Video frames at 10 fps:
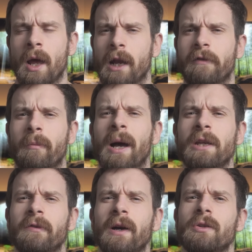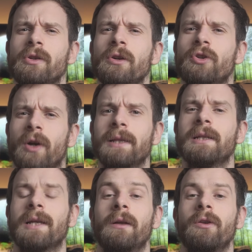And if a manufacturer tried to
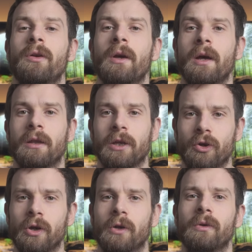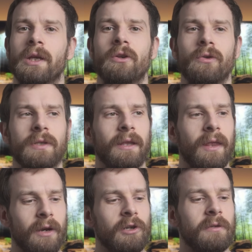tell you that you could only use
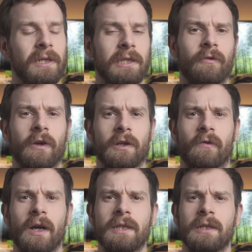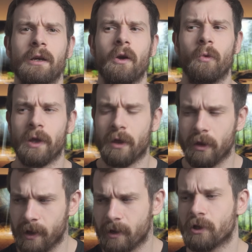their specific device with
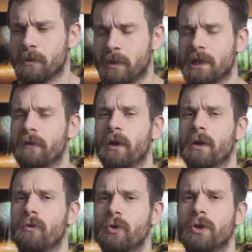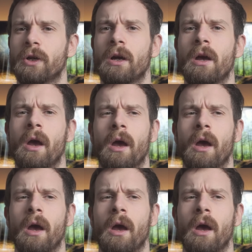their specific router,